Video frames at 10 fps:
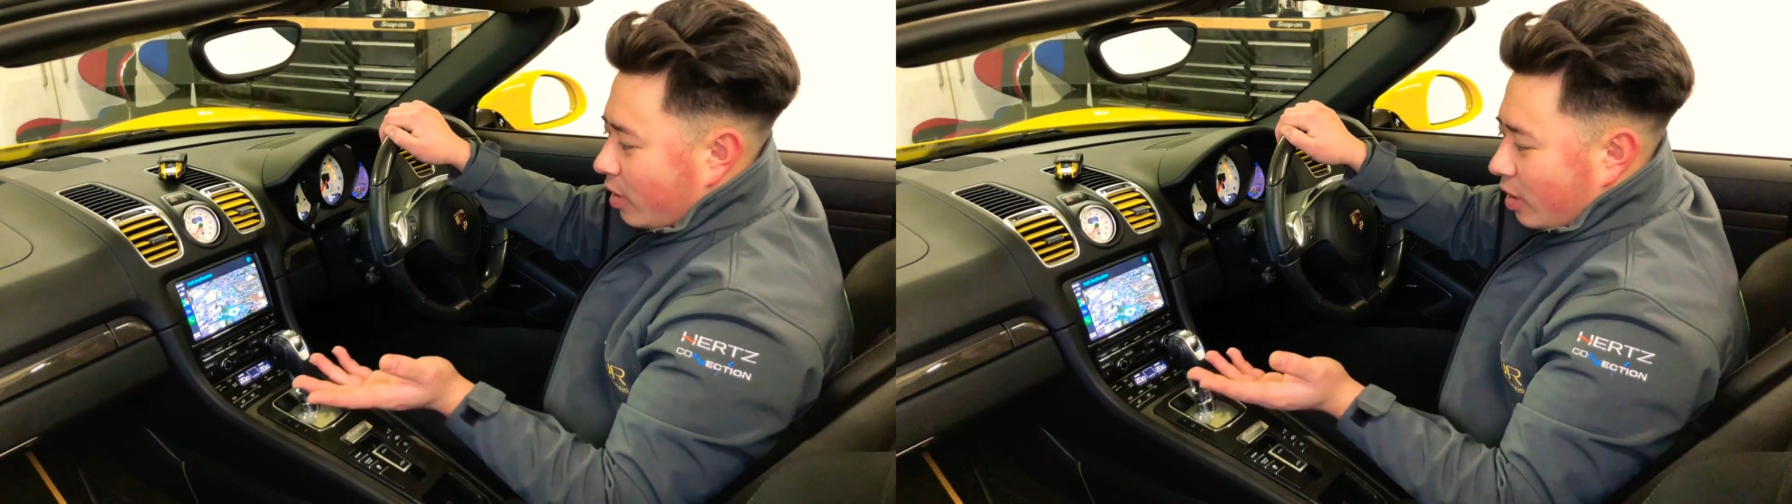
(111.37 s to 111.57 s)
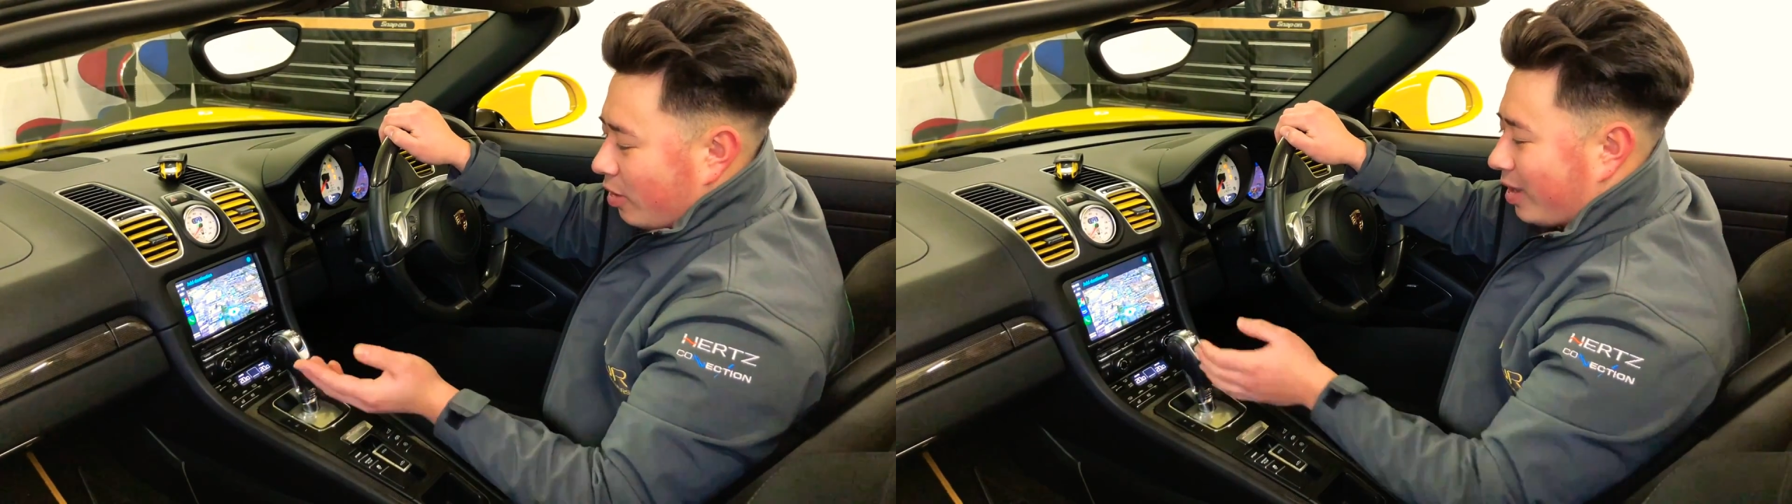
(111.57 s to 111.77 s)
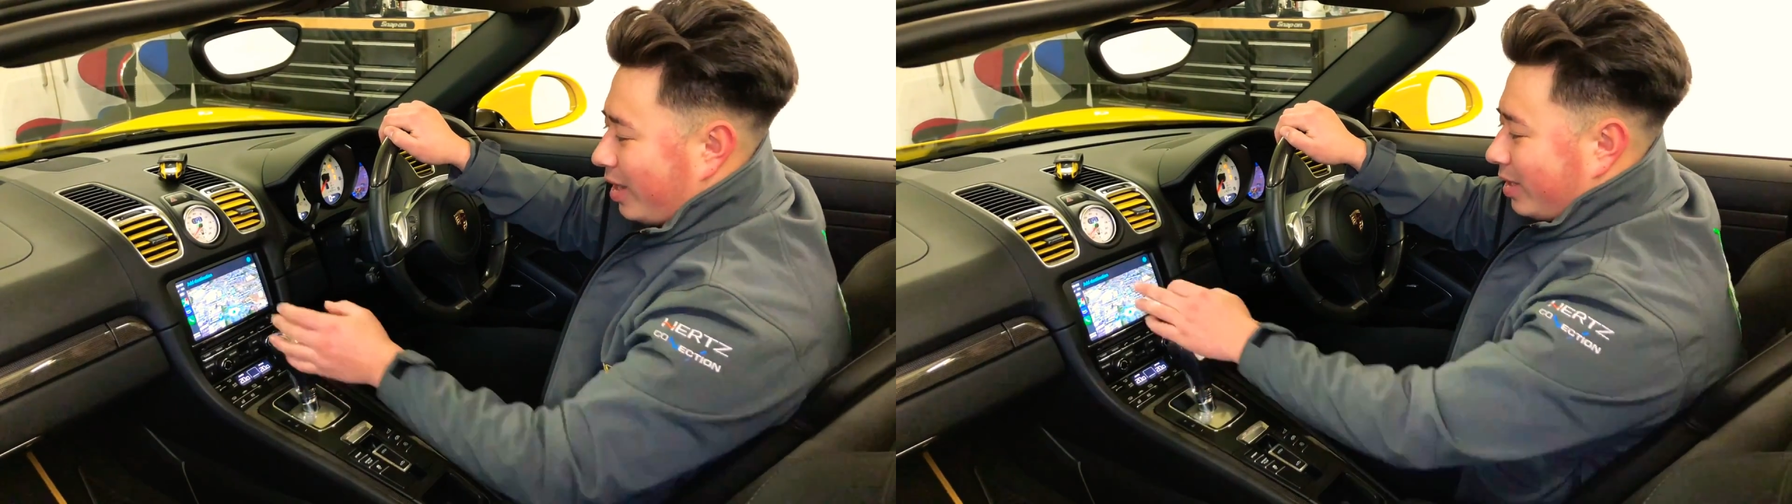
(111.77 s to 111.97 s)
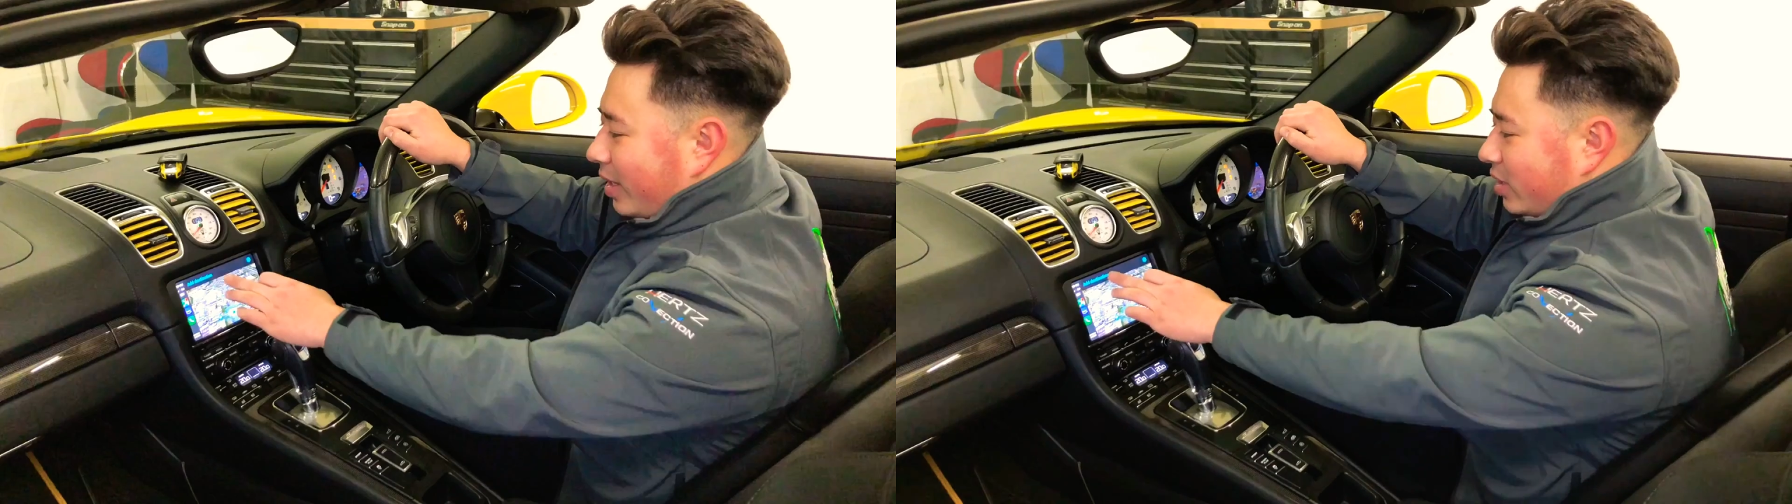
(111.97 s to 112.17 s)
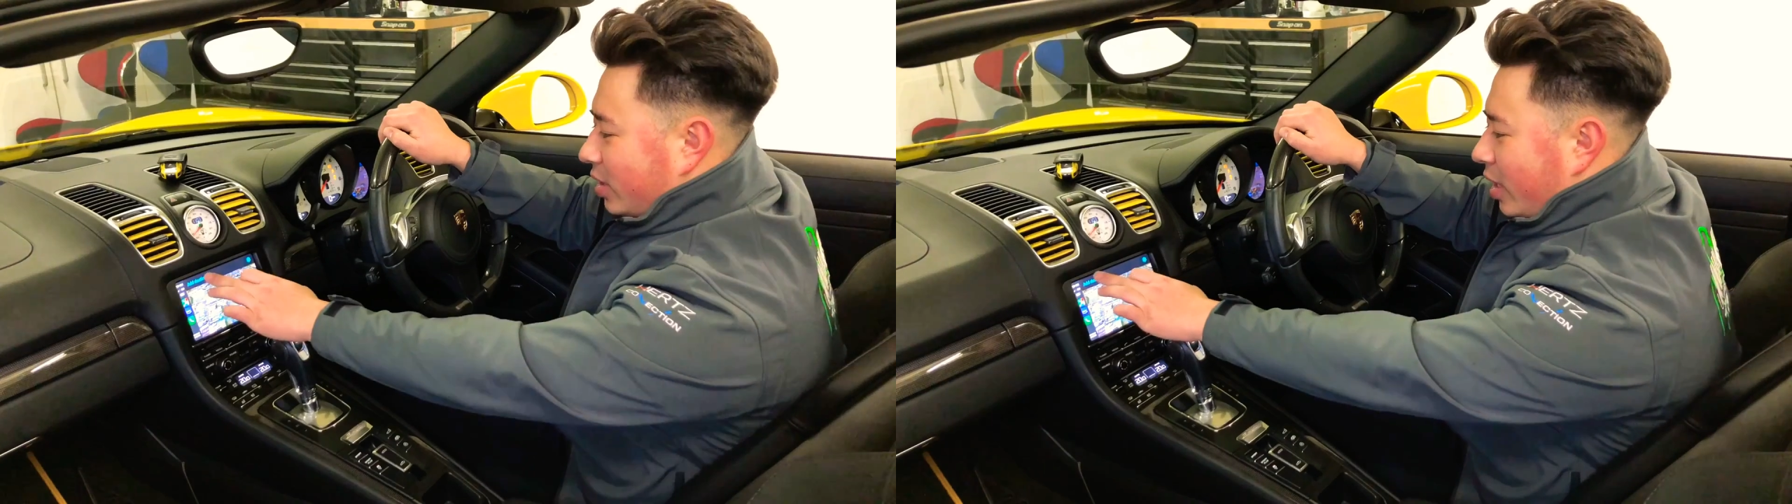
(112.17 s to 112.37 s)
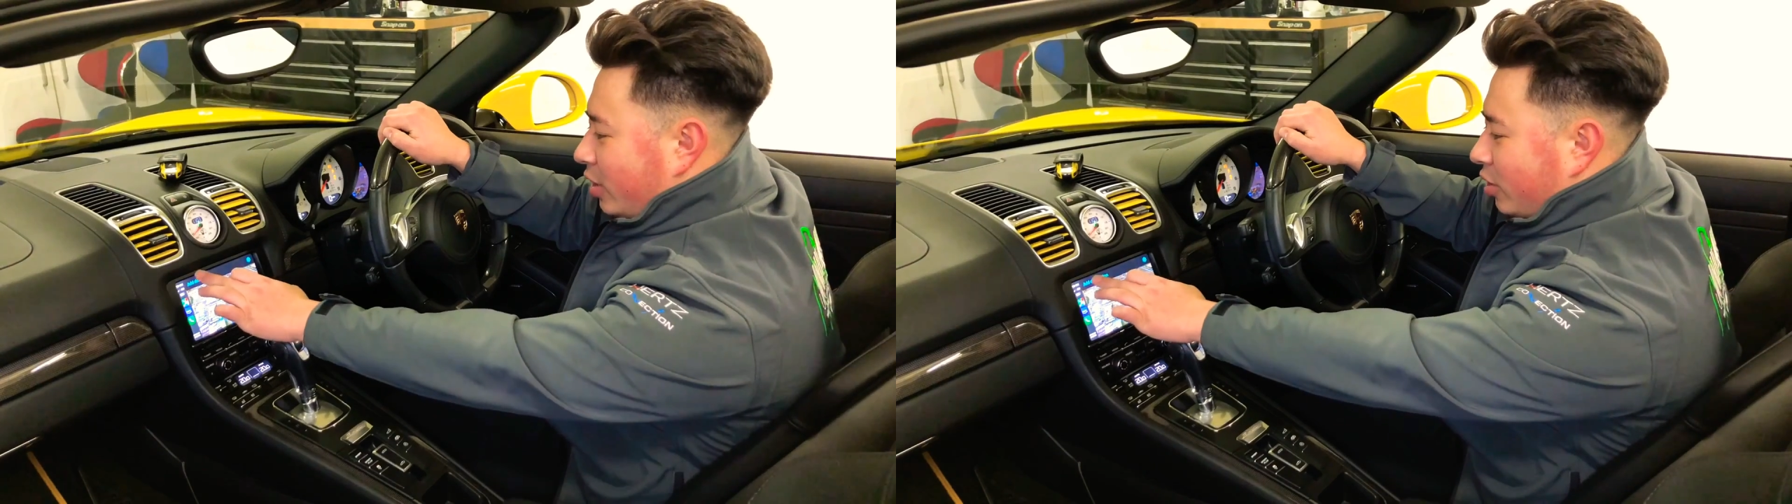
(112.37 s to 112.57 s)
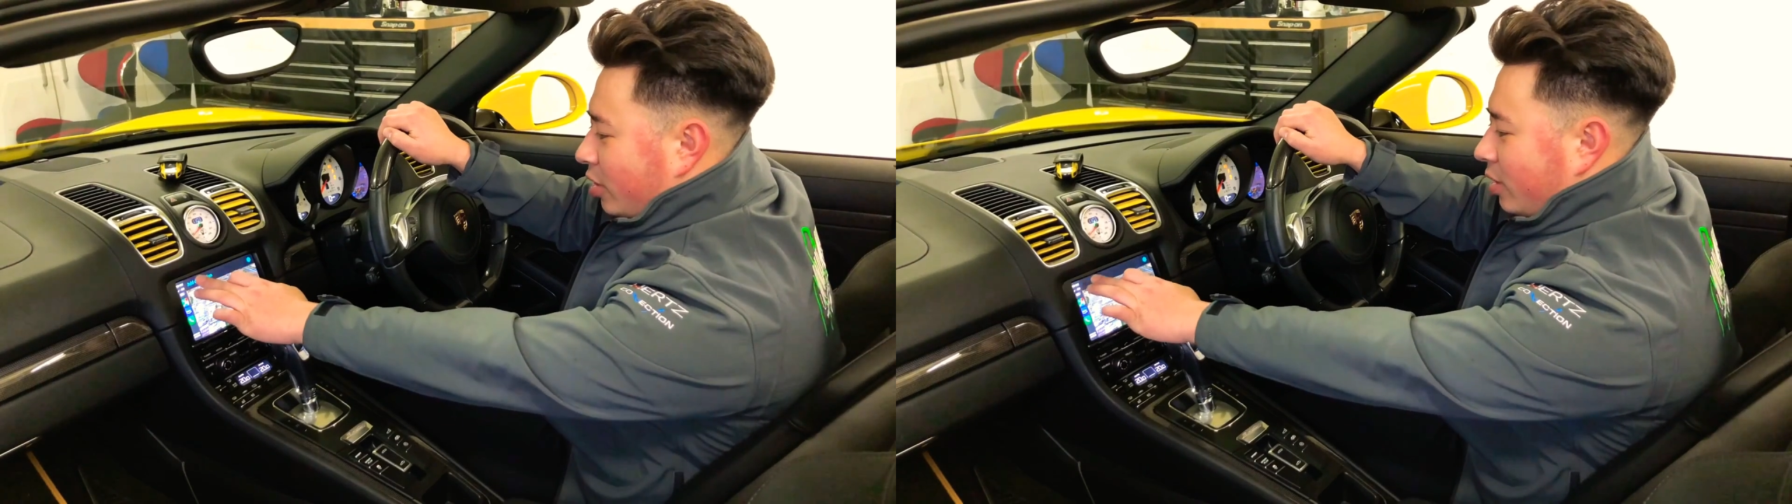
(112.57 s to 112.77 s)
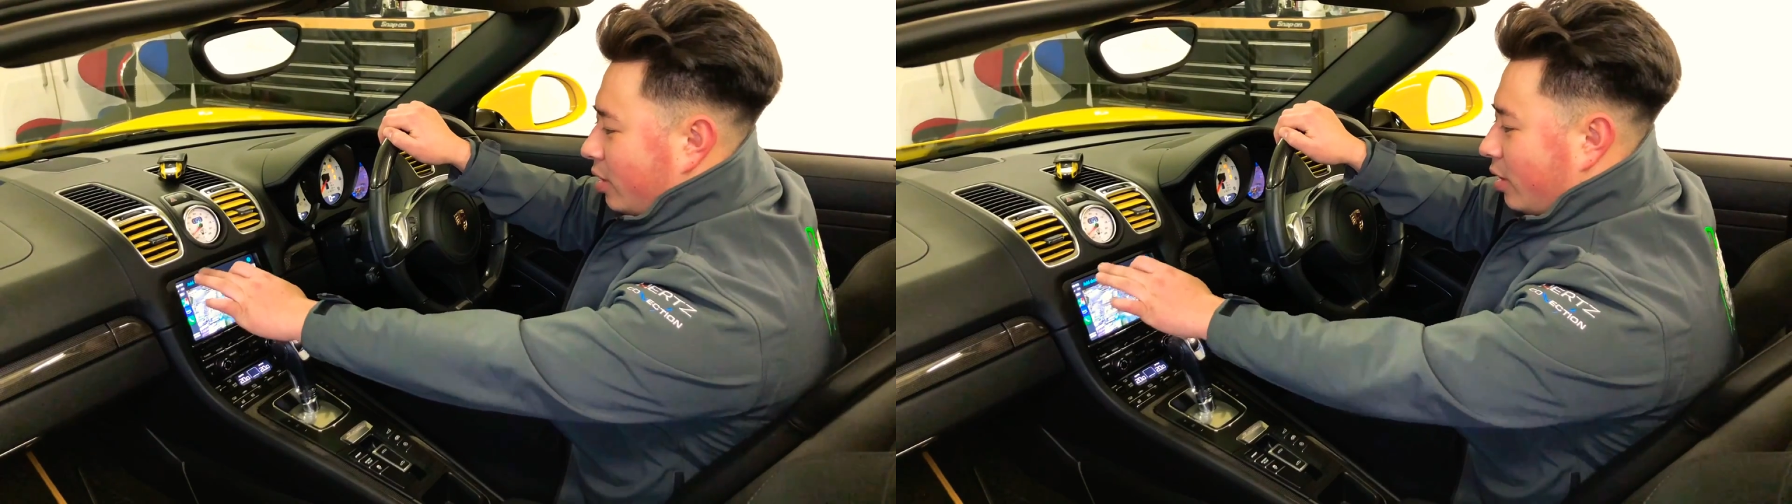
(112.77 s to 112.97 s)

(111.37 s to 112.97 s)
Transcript: you can add a destination.